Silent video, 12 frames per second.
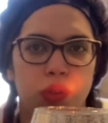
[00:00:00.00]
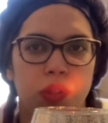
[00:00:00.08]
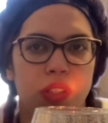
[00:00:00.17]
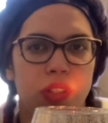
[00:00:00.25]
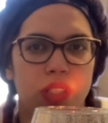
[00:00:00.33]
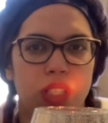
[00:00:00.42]

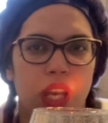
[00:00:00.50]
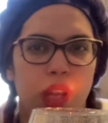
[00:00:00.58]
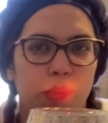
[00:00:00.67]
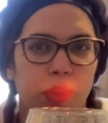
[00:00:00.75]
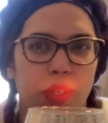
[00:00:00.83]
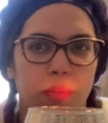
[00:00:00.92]
with your
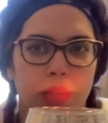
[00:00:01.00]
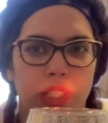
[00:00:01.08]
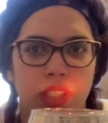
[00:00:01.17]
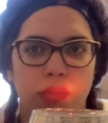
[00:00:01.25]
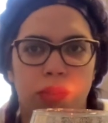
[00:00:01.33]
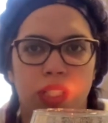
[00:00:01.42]
time or your
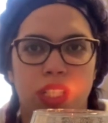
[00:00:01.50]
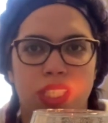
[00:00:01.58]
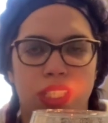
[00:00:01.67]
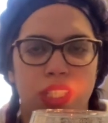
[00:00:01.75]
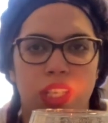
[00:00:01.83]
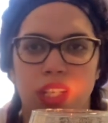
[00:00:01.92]
money, because
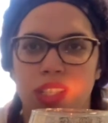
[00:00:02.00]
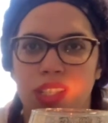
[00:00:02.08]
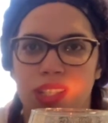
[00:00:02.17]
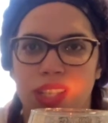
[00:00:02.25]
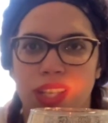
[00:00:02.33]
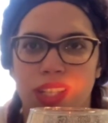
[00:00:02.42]
at the end of the
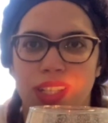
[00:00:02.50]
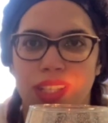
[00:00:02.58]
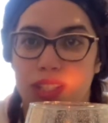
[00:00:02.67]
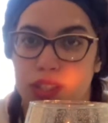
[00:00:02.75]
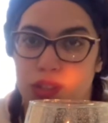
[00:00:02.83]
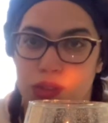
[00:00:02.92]
day, it
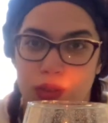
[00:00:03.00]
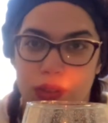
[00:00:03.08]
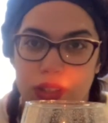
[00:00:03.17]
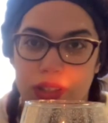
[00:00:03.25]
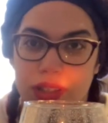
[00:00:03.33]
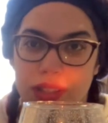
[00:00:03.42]
is
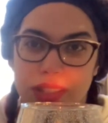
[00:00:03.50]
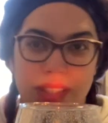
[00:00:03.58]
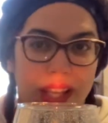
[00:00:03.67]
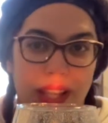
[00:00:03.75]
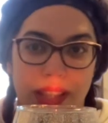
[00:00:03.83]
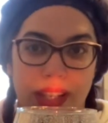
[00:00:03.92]
yours,
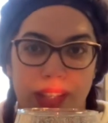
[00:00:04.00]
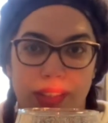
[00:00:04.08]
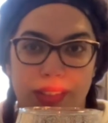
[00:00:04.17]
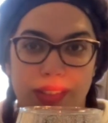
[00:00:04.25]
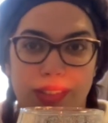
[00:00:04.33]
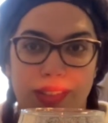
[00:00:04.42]
not
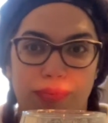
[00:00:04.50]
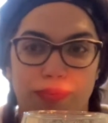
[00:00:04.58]
theirs.